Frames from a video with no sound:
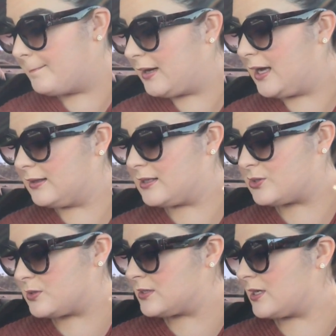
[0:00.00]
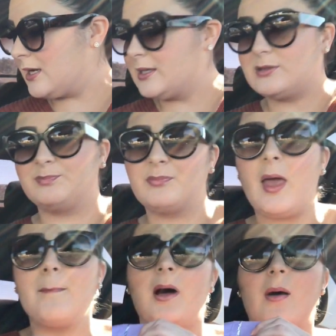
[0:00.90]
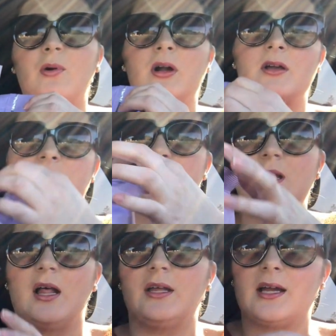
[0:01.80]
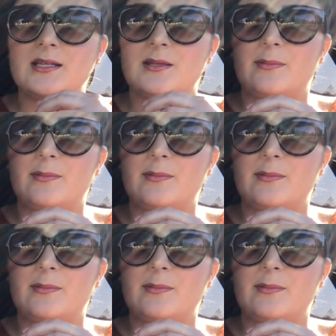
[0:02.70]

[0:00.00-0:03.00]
but this is the popcorn I was telling you guys